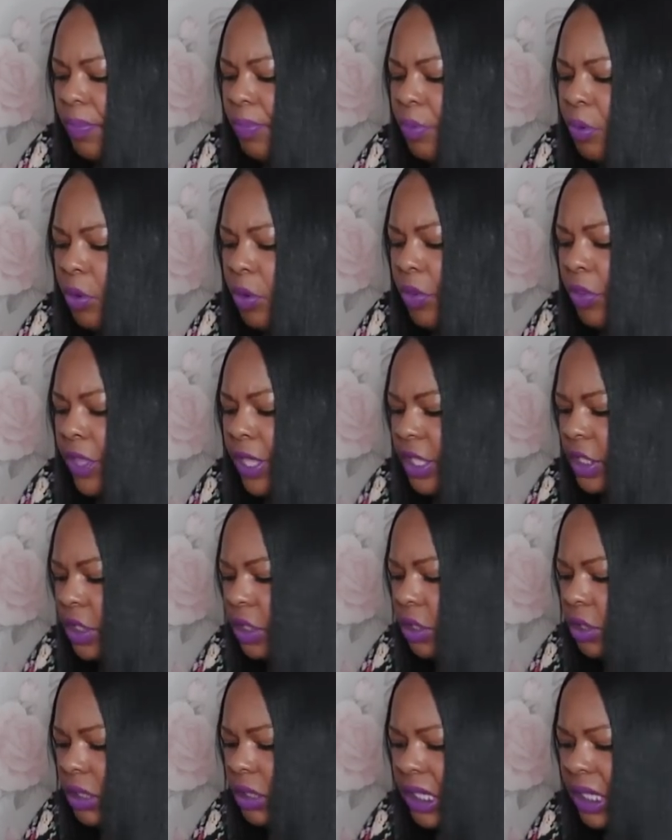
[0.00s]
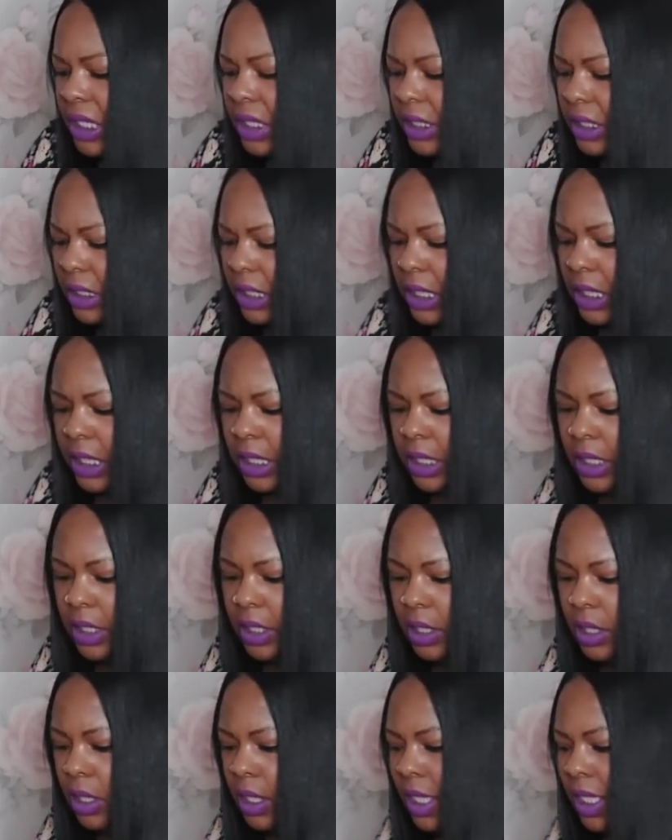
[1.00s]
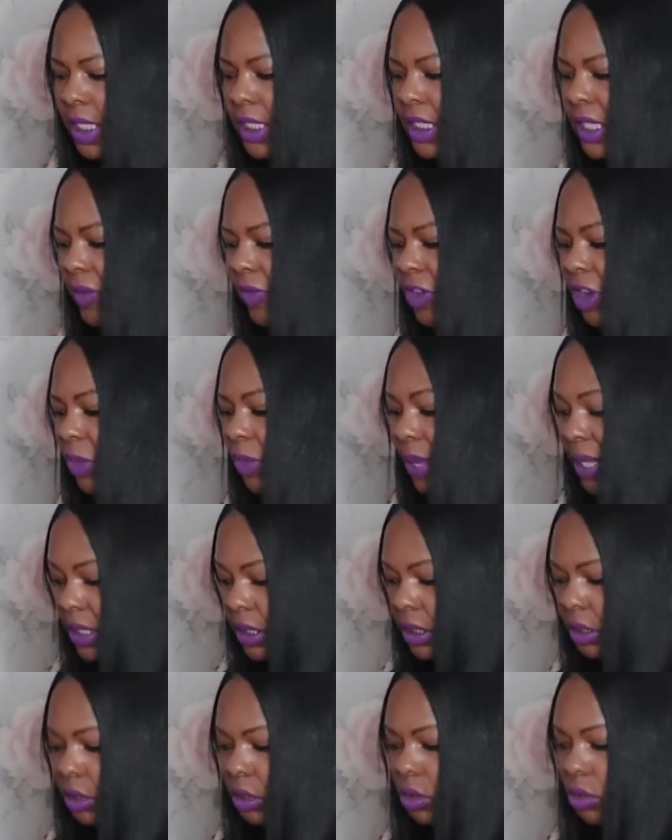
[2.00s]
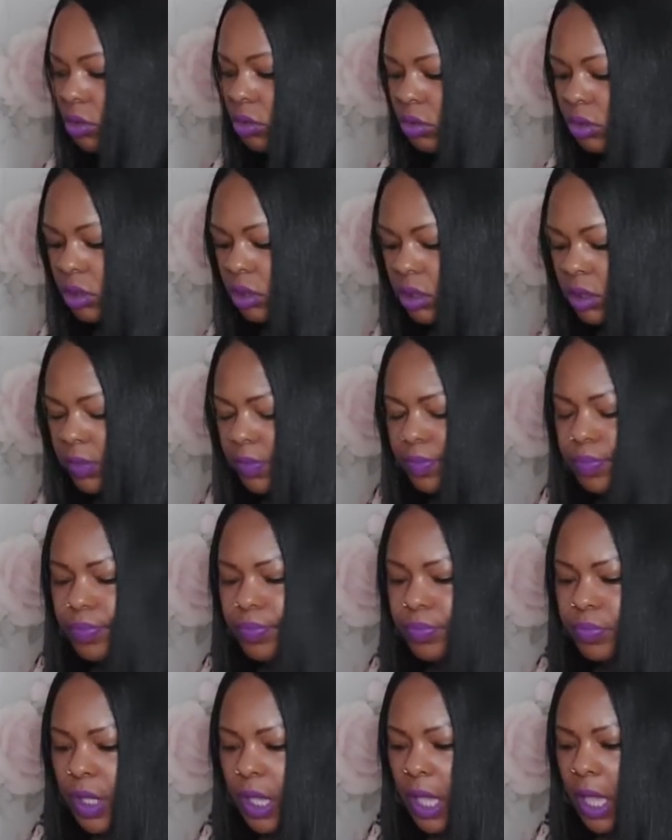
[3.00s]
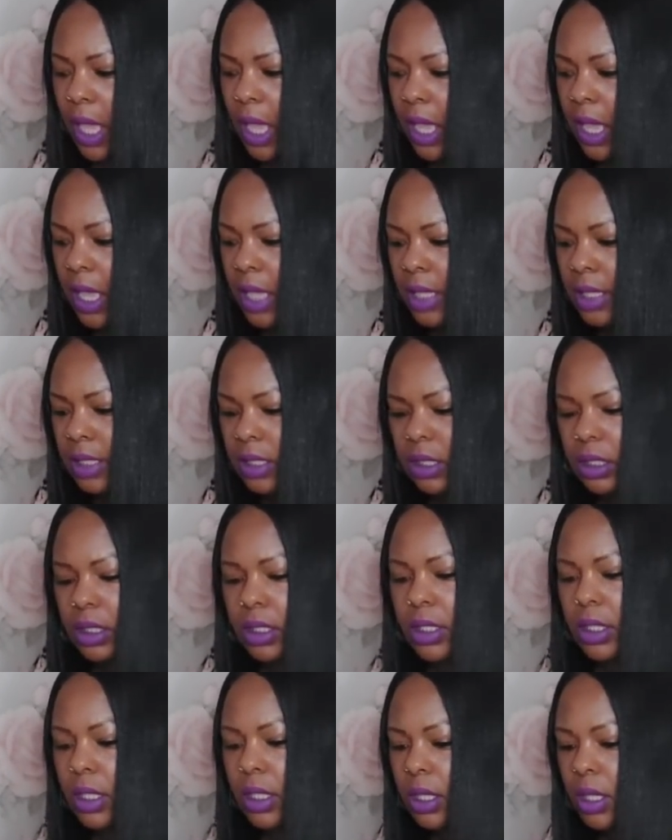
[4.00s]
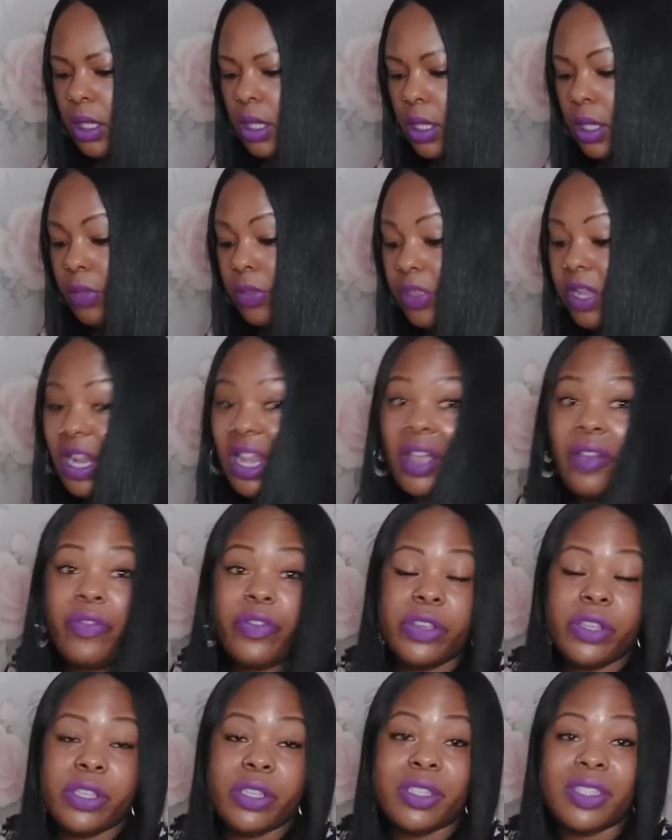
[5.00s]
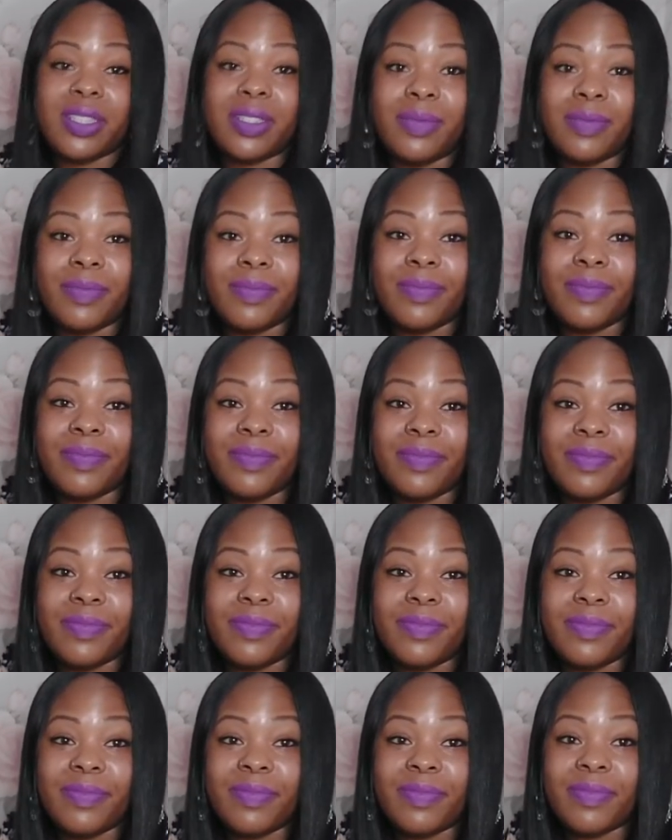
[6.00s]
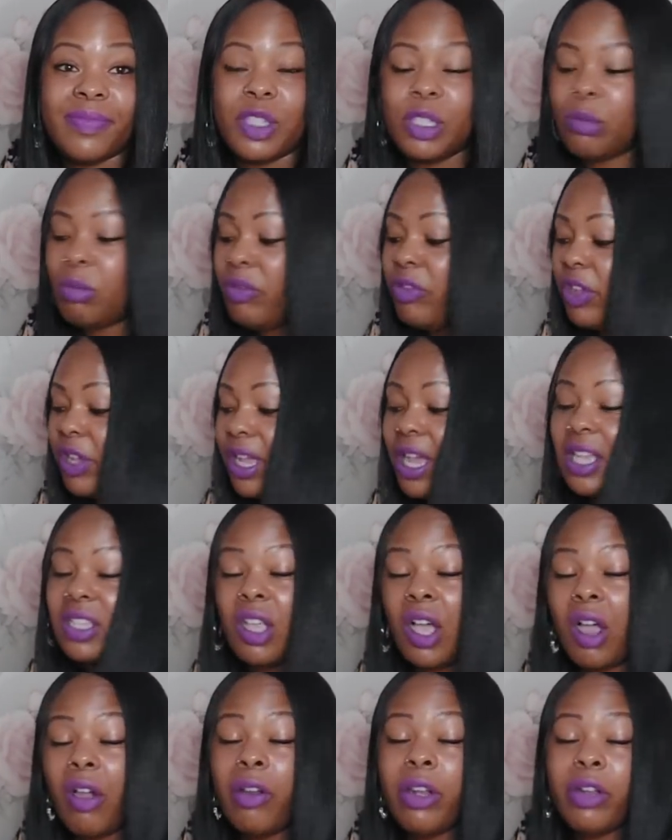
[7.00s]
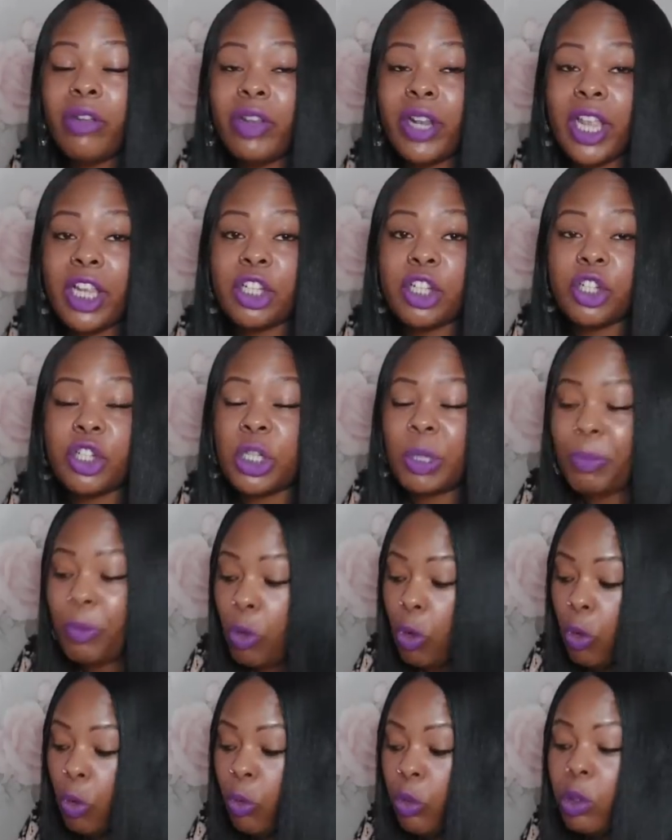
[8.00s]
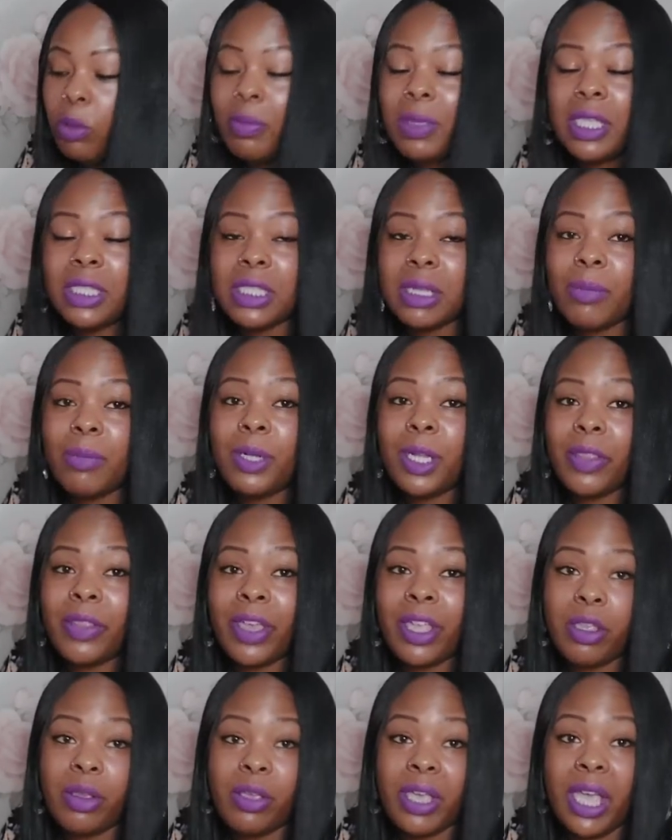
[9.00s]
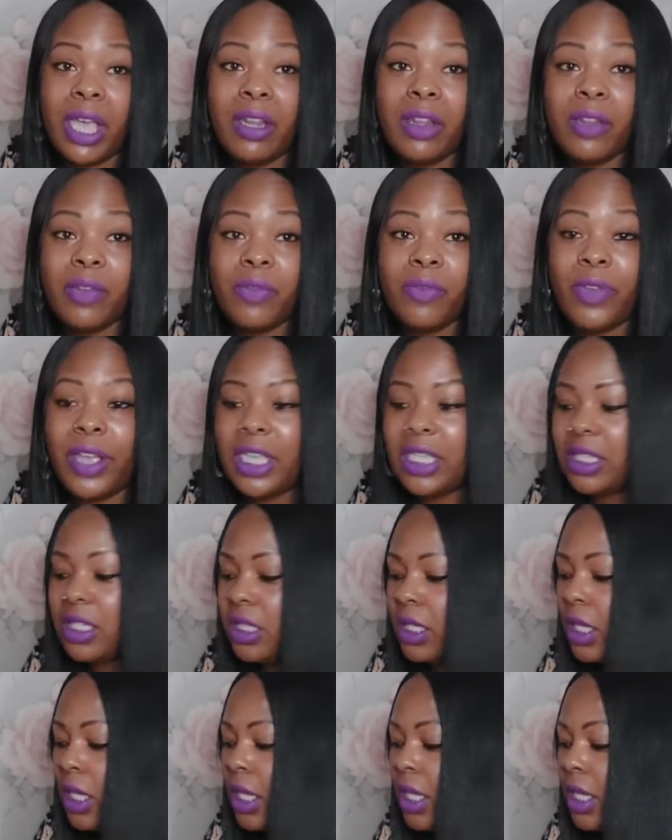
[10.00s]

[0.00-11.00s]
put their two cents in. Seven of Pentacles and the Lovers. Some of you guys are in a relationship or will meet somebody that you can invest